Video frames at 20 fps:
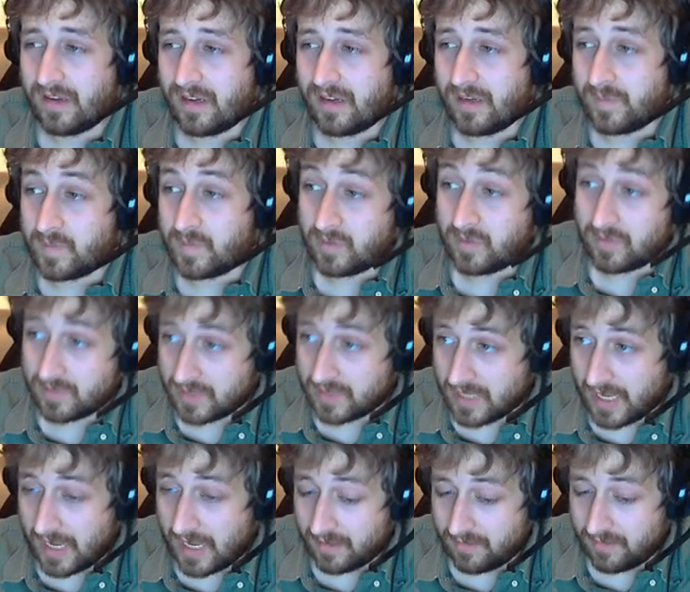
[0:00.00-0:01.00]
So there's
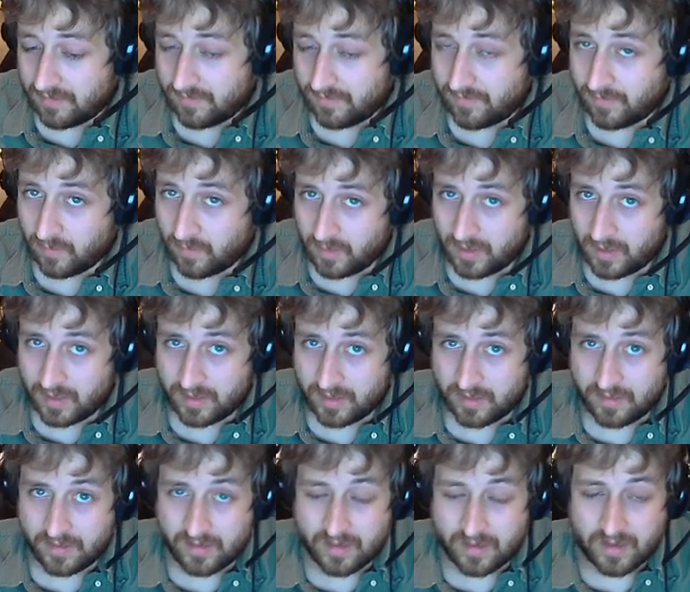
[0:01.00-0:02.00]
that, for one.
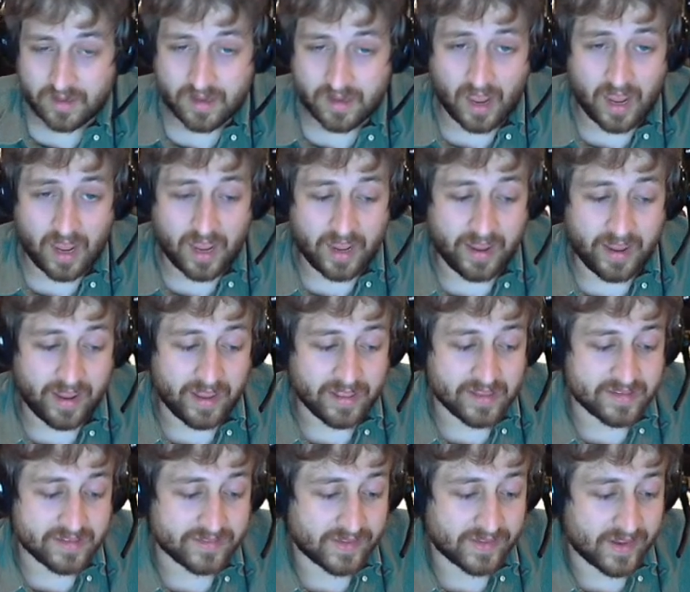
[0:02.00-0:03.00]
And
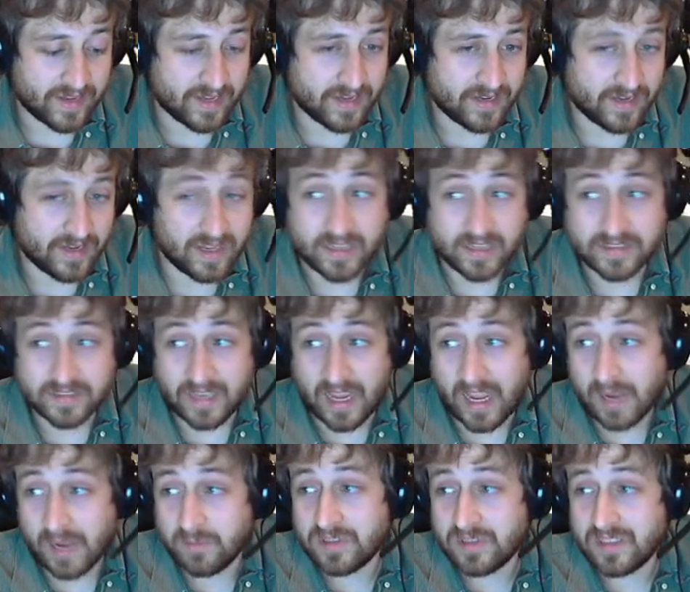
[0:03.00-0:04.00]
the second is
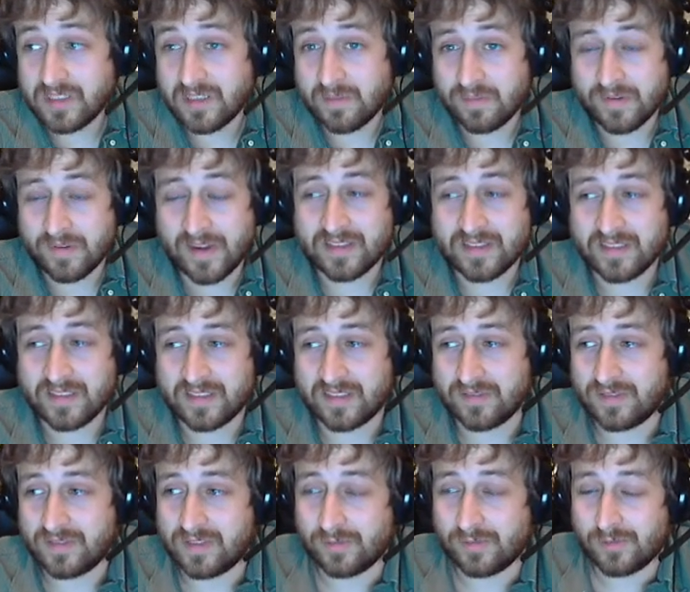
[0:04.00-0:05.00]
I was in the process
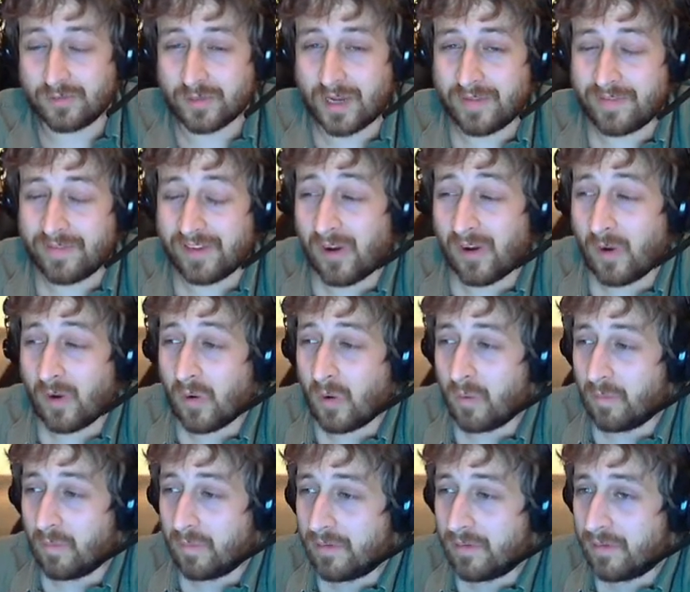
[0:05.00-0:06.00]
of still driving
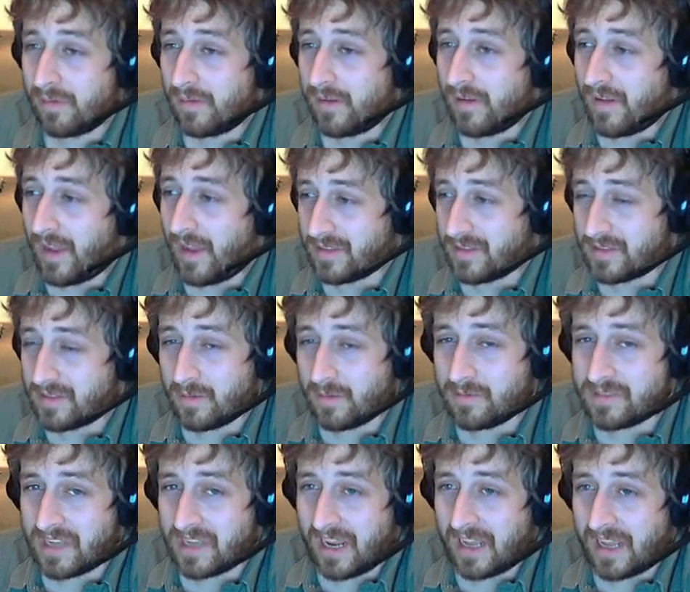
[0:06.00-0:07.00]
home, and so
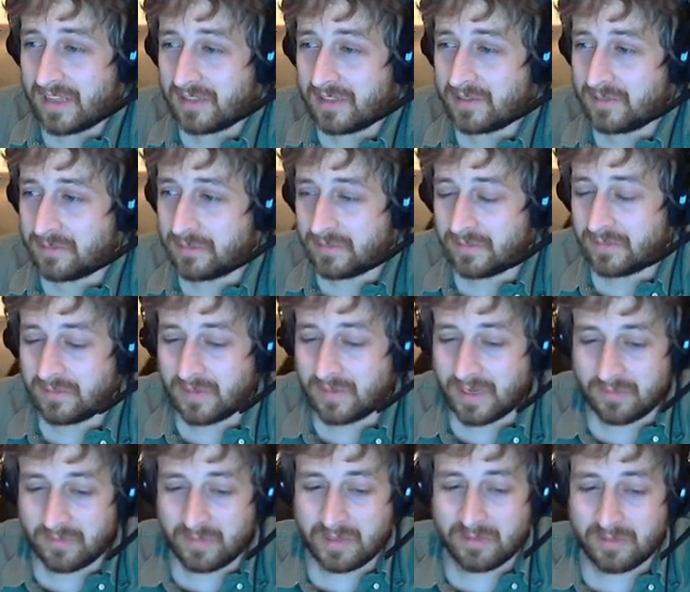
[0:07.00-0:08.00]
was Alu,
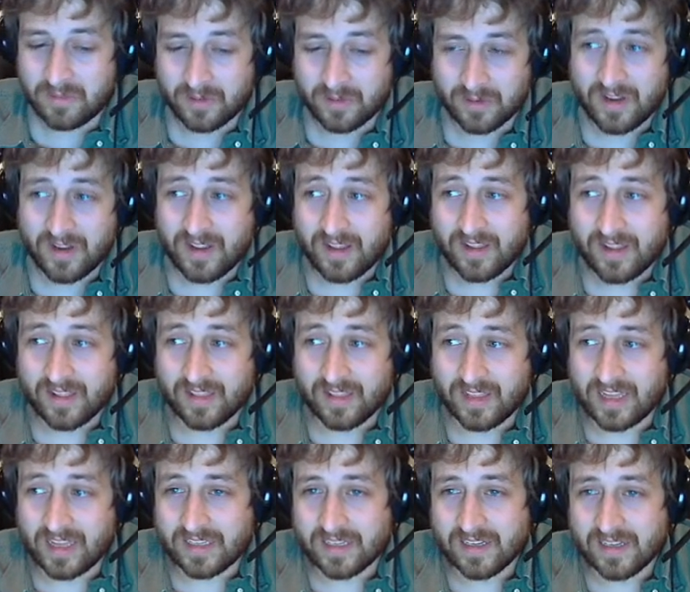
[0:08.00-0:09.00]
when we were,
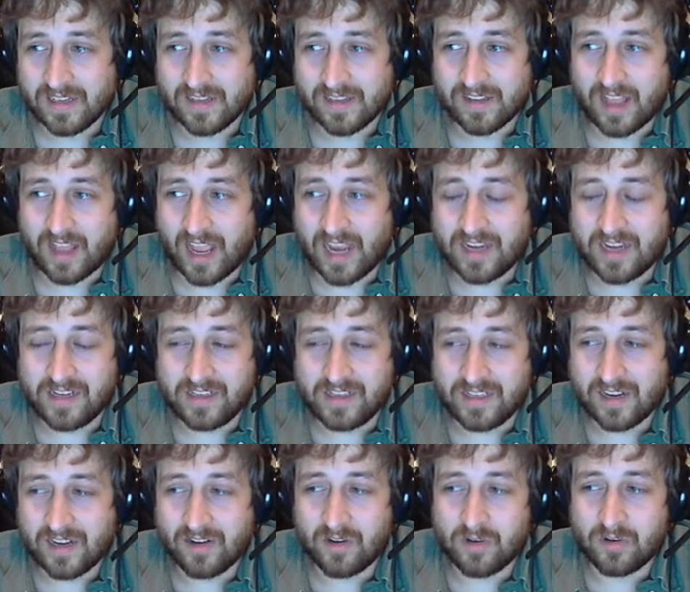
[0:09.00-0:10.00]
like, I didn't
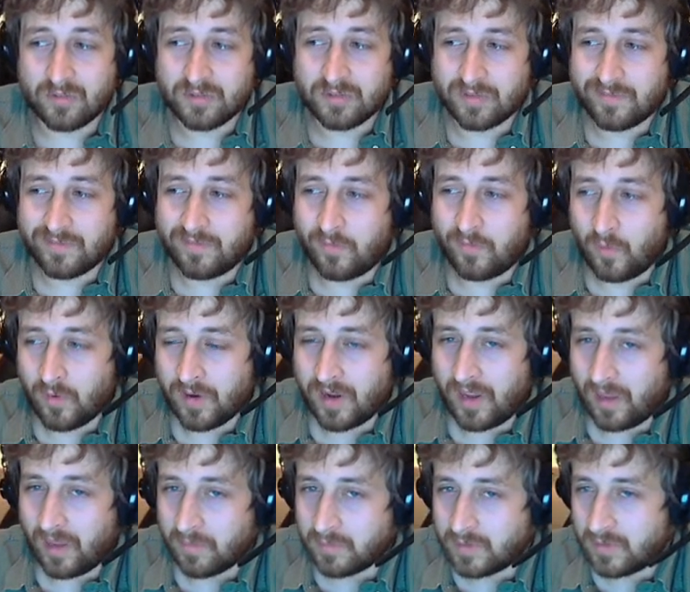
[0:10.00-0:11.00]
get home till 4 a.m.